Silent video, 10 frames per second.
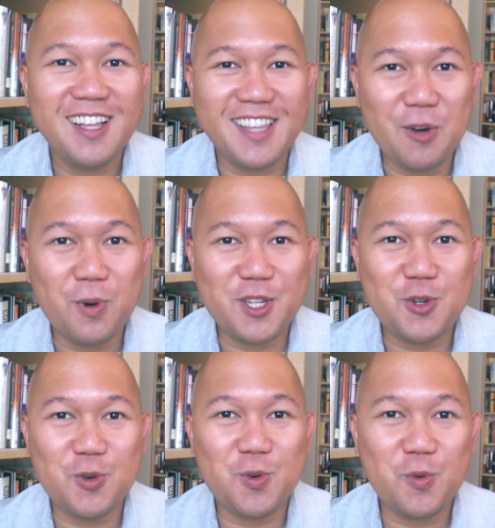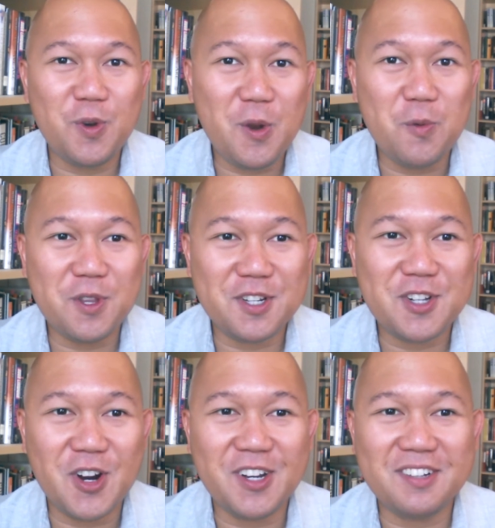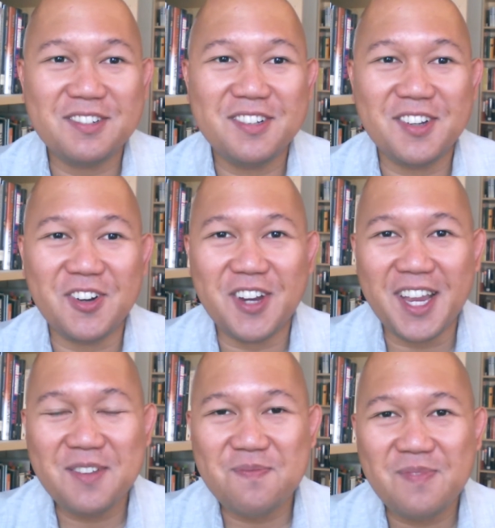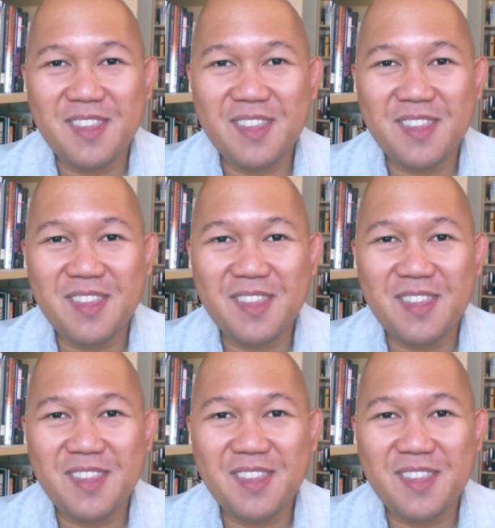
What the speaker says: than what you wouldn't when you started. Okay?